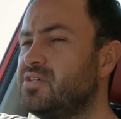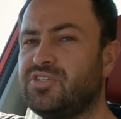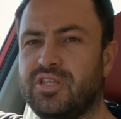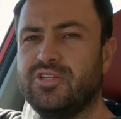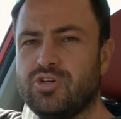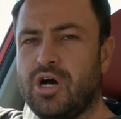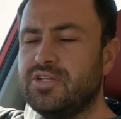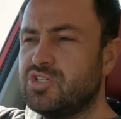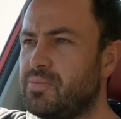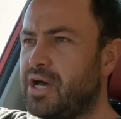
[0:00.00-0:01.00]
So then, to
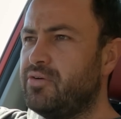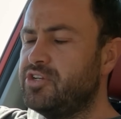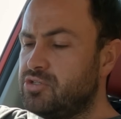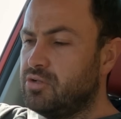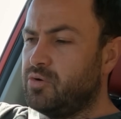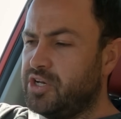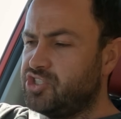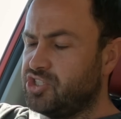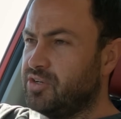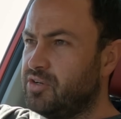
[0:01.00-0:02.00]
answer my original
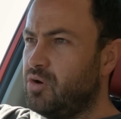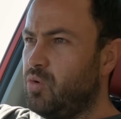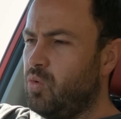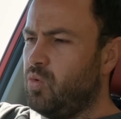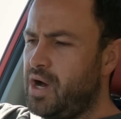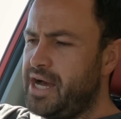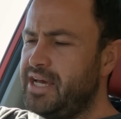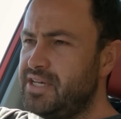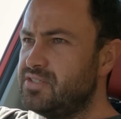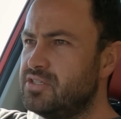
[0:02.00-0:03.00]
question,
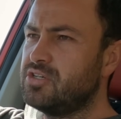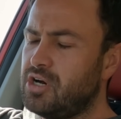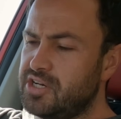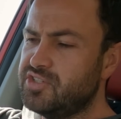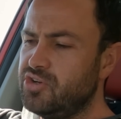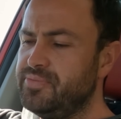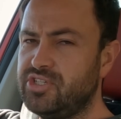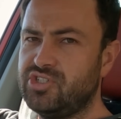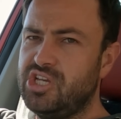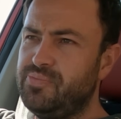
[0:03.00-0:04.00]
why is this car so
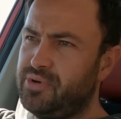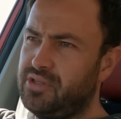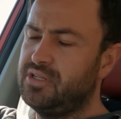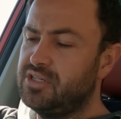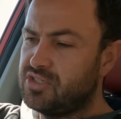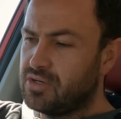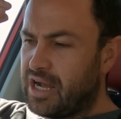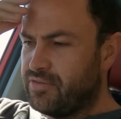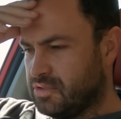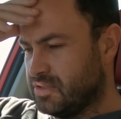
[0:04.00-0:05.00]
much cheaper than its
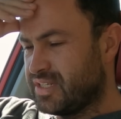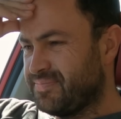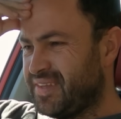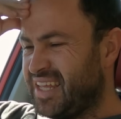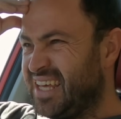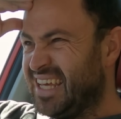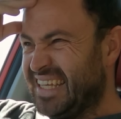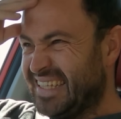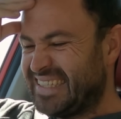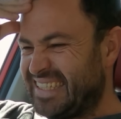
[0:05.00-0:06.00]
rivals?
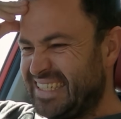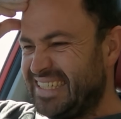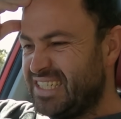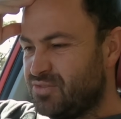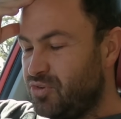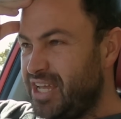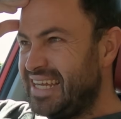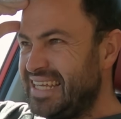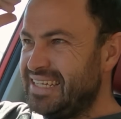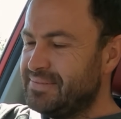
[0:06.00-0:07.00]
And it's
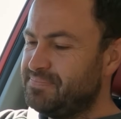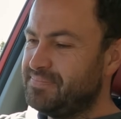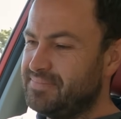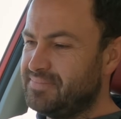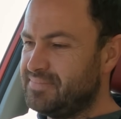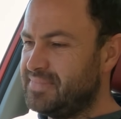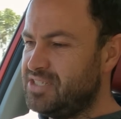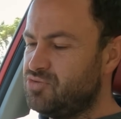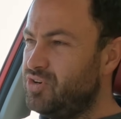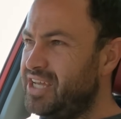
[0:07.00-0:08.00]

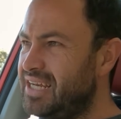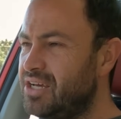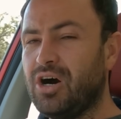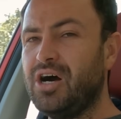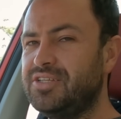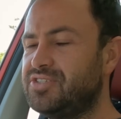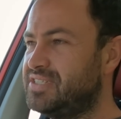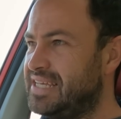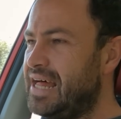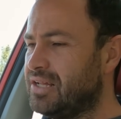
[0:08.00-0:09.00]
really hard to
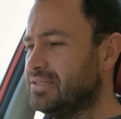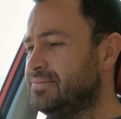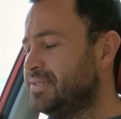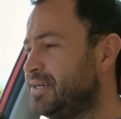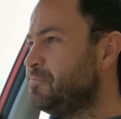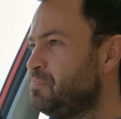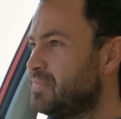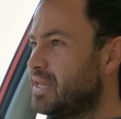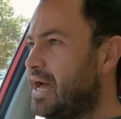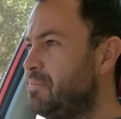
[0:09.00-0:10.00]
tell.
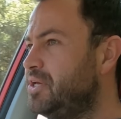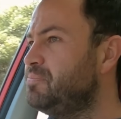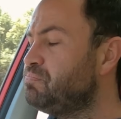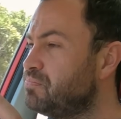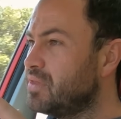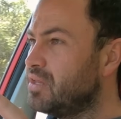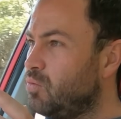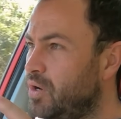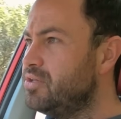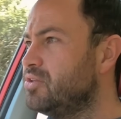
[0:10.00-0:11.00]
I mean,
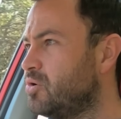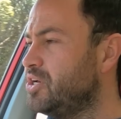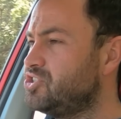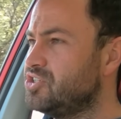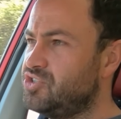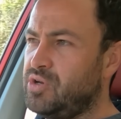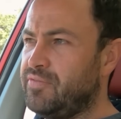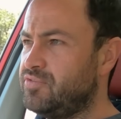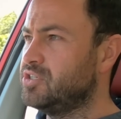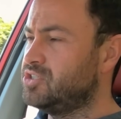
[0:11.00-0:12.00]
one of the questions you
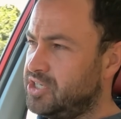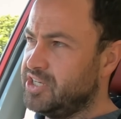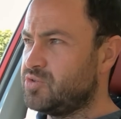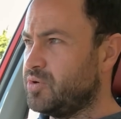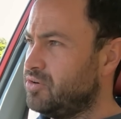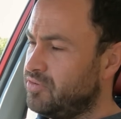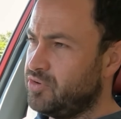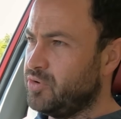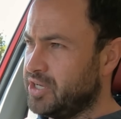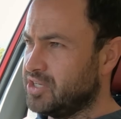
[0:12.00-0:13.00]
have to address when
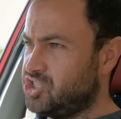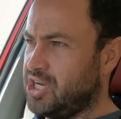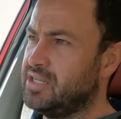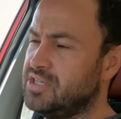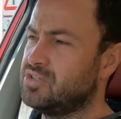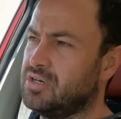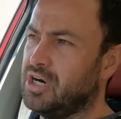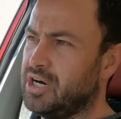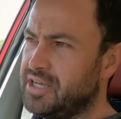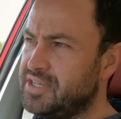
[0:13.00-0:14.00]
reviewing a Chinese
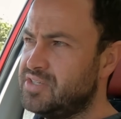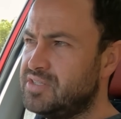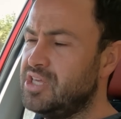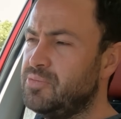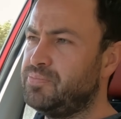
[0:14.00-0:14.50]
car is the